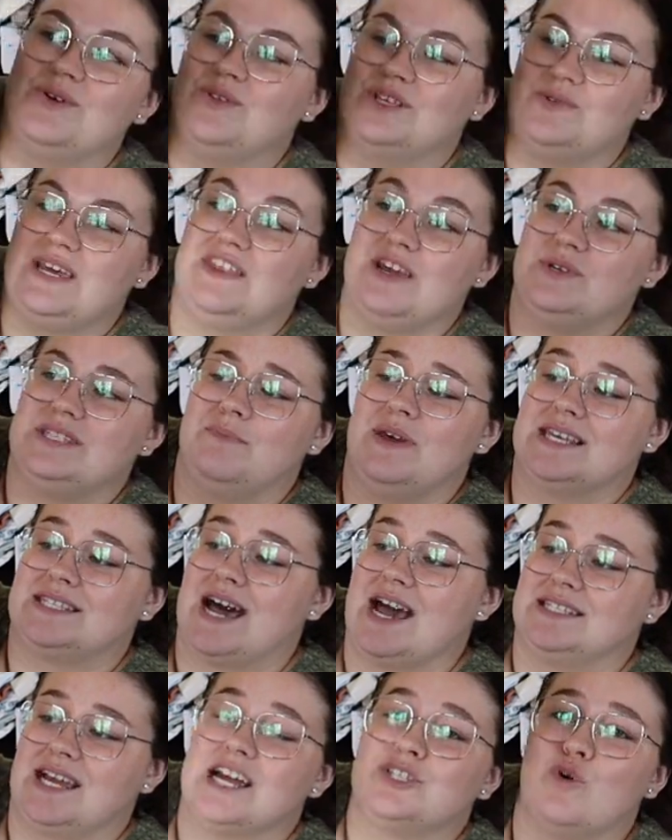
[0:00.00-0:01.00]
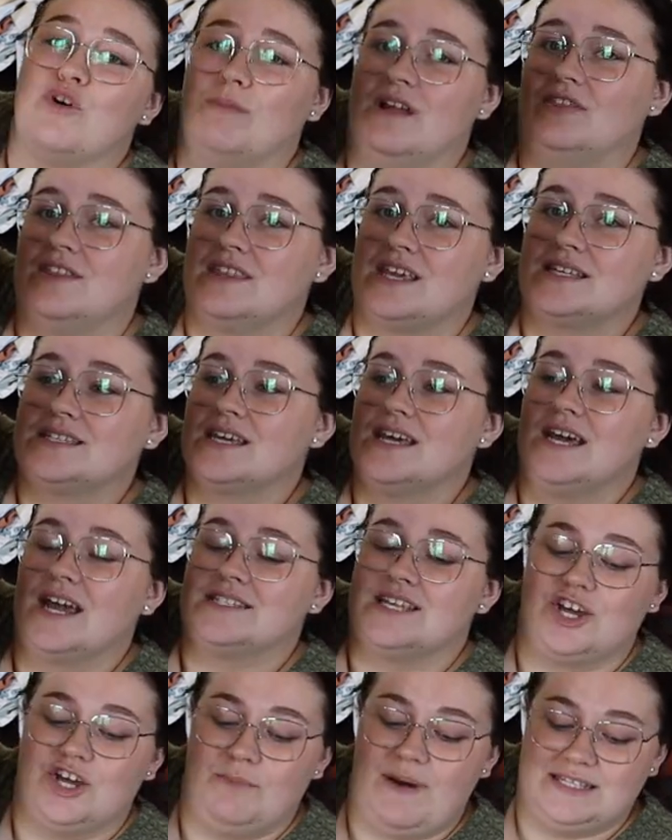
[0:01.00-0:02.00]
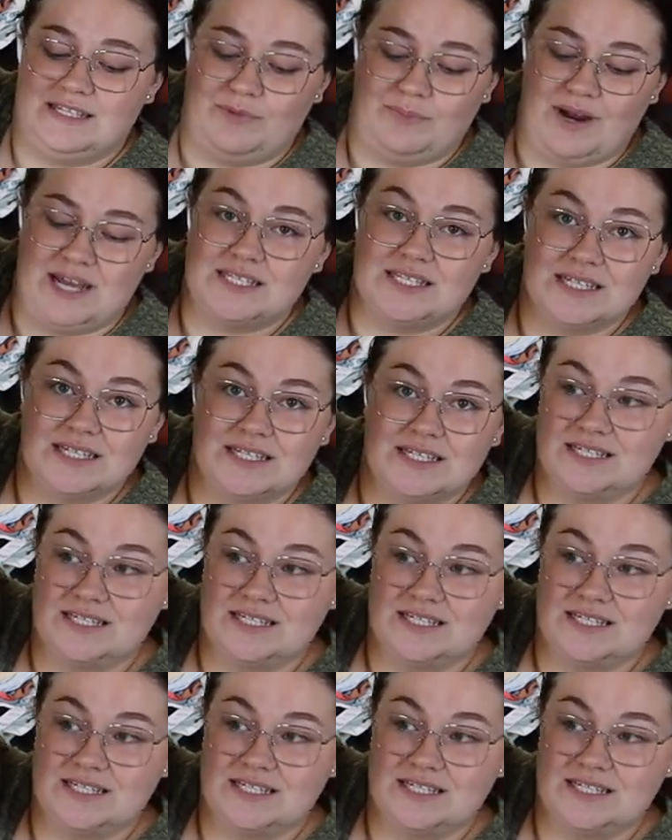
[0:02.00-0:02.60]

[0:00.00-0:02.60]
This I think was the biggest size. I got 12 months in these because I couldn't pass up the price.